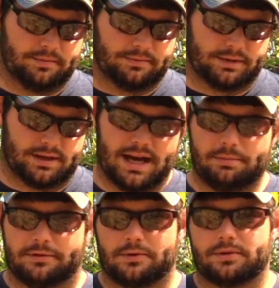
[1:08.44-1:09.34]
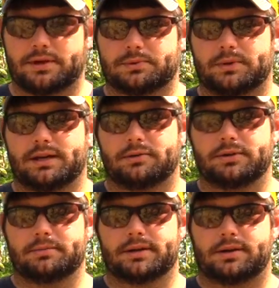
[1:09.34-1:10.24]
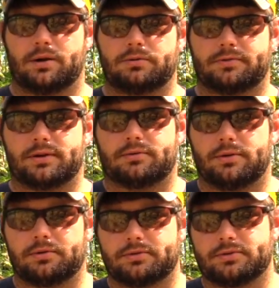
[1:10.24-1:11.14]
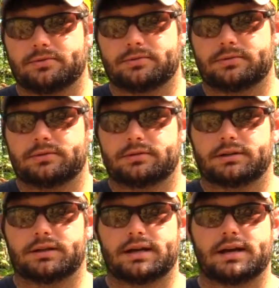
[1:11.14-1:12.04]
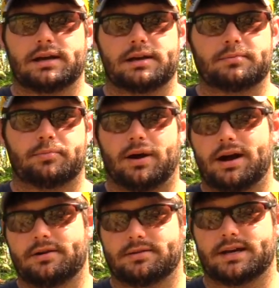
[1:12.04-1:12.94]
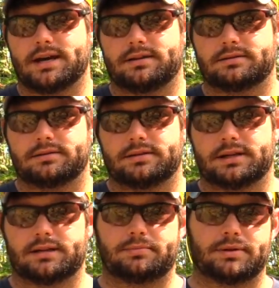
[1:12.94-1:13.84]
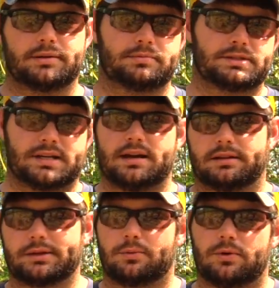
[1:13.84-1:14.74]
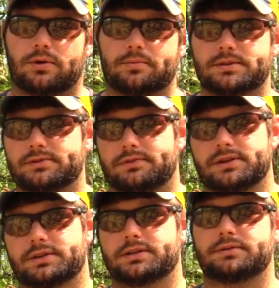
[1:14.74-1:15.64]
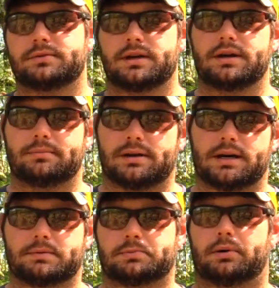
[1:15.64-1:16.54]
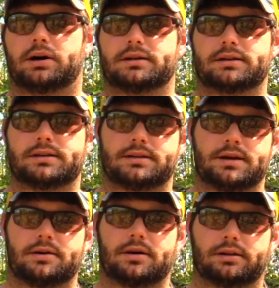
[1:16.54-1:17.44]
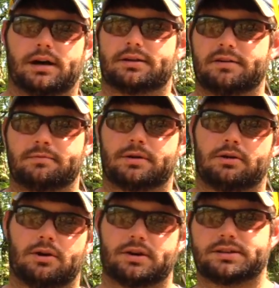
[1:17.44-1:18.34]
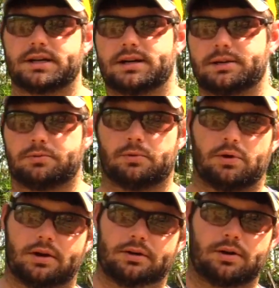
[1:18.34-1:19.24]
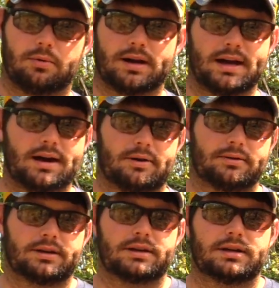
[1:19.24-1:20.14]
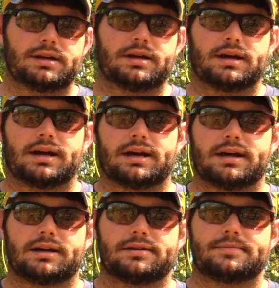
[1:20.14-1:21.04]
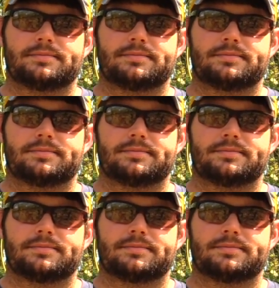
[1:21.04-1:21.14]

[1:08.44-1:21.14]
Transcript: The night before this we had a really big cold front roll through, and prior to that it had been steadily warm. These fish had been up spawning, and a lot of them are already done and were working their way out. And